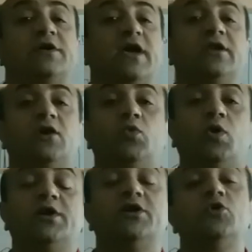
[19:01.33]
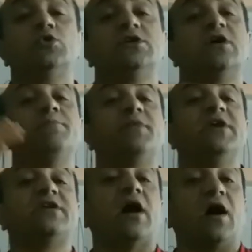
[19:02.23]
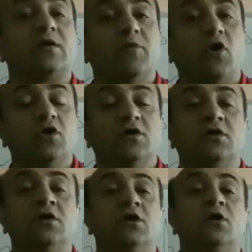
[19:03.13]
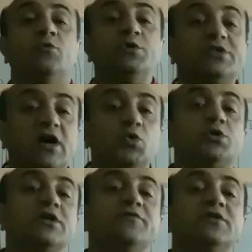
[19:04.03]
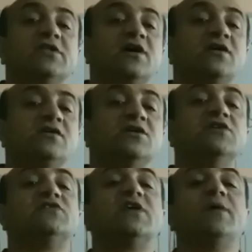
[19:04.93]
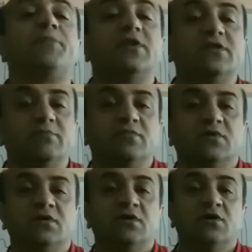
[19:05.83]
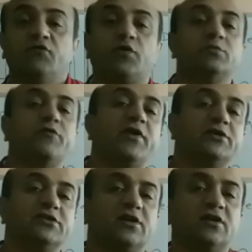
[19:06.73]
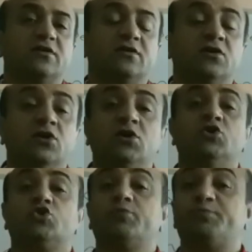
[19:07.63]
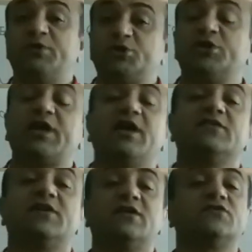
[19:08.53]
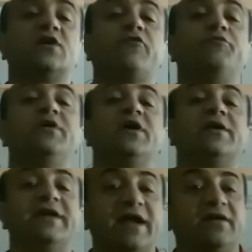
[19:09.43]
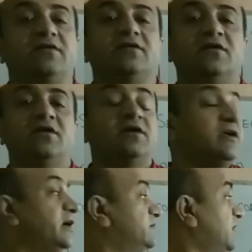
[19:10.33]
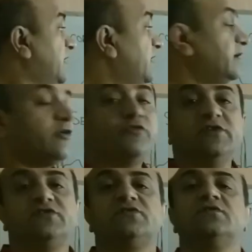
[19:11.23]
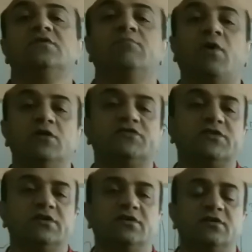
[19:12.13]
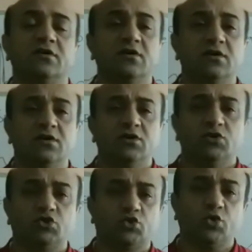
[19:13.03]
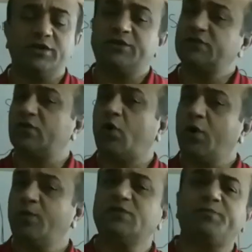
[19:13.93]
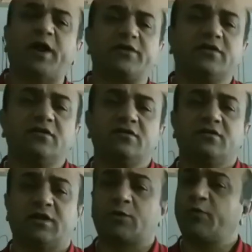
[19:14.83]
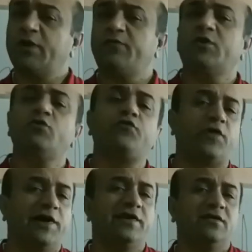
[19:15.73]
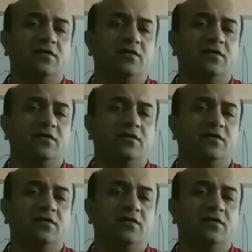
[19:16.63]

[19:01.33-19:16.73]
can convert into the complete heart block without even the escape rhythm from the ventricle. So patient has the risk of being dead at the hand of this monster. So it is always better that whenever you find